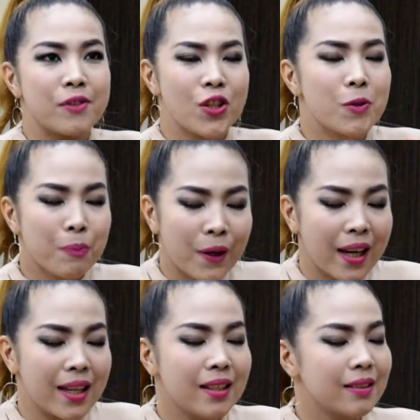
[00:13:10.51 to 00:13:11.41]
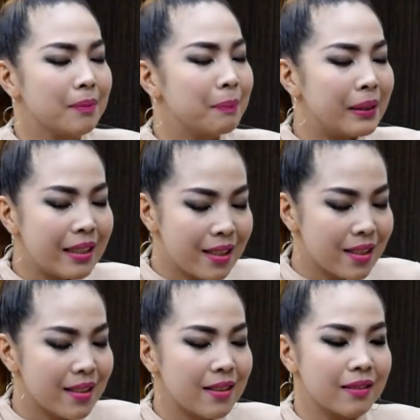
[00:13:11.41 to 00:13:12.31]
Just pray.
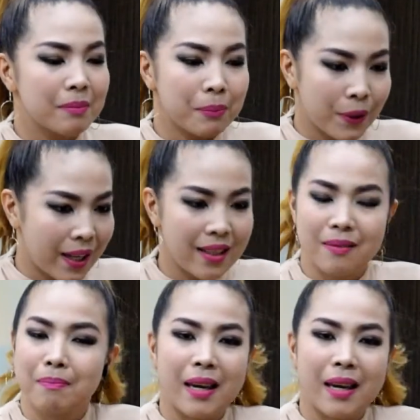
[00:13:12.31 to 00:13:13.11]
Please, pray.